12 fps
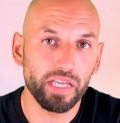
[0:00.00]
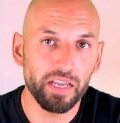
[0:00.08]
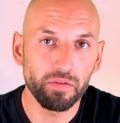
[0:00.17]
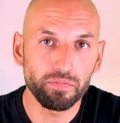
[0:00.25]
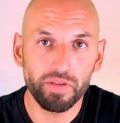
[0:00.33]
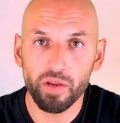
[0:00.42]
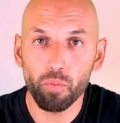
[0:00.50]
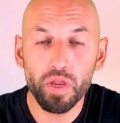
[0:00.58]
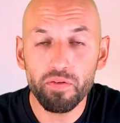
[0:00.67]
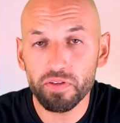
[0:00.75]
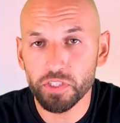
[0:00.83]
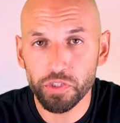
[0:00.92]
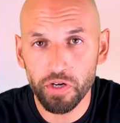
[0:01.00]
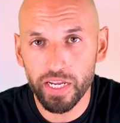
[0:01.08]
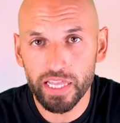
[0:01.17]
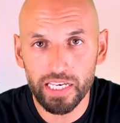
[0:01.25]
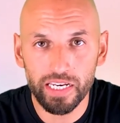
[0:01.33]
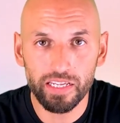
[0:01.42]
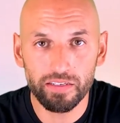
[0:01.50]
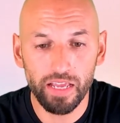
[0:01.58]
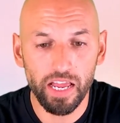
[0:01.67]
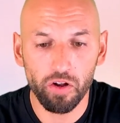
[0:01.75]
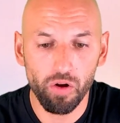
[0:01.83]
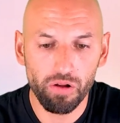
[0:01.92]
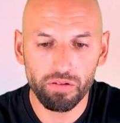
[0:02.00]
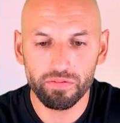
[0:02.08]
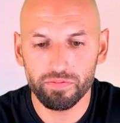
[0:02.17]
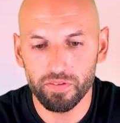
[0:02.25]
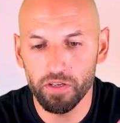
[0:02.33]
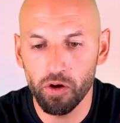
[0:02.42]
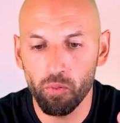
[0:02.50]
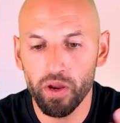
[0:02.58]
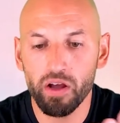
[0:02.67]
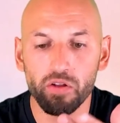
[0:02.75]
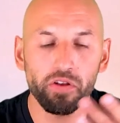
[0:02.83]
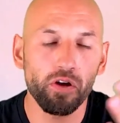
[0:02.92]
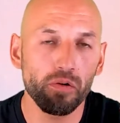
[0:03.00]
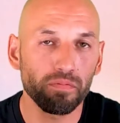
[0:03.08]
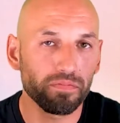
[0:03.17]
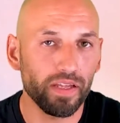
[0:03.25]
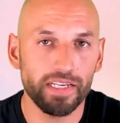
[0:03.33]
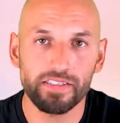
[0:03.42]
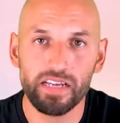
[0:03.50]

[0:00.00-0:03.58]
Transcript: Can can we even strengthen it at all? You know, we all know that is